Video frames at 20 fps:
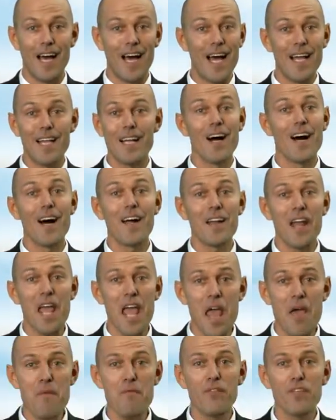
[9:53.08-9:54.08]
I can't
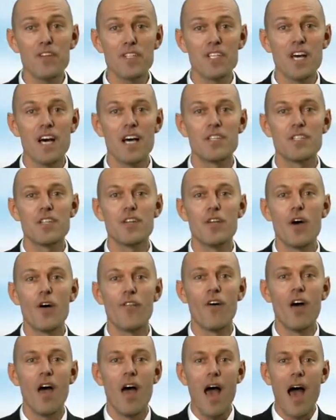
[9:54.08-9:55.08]
emphasize
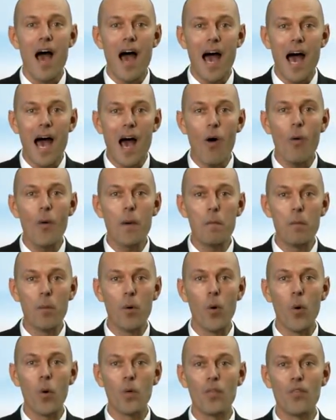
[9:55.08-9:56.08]
enough how
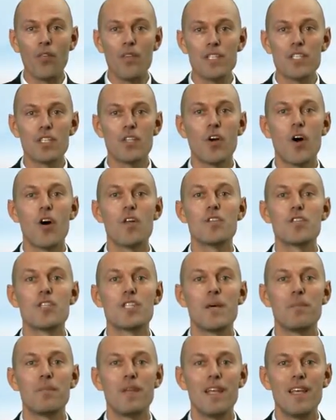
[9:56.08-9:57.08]
important this
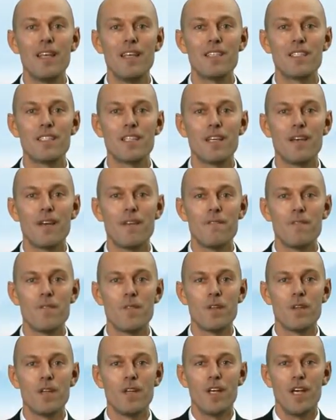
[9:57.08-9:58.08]
concept is.
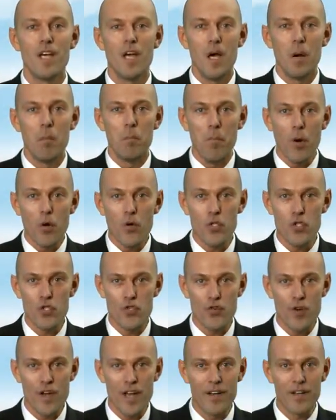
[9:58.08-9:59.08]
Most
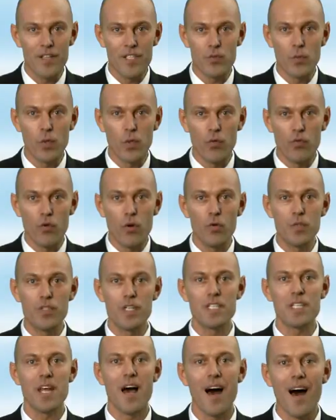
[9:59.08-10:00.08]
traders will grow
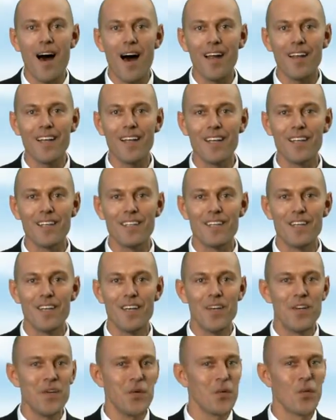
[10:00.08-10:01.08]
disheartened
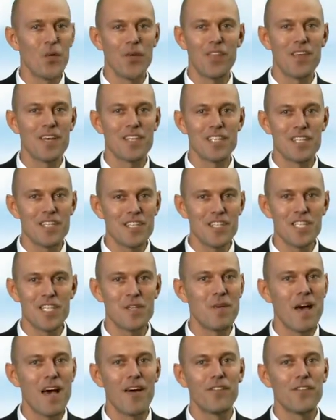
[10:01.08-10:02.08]
with their
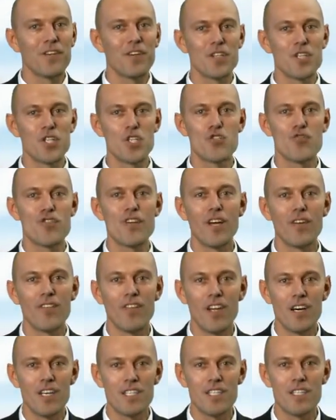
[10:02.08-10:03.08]
system after a string of
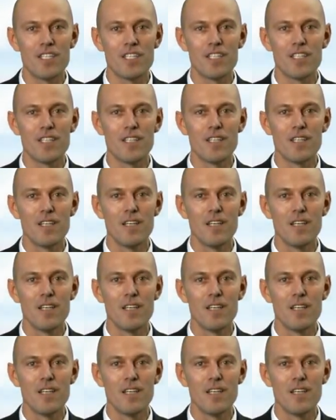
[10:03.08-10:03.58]
losses.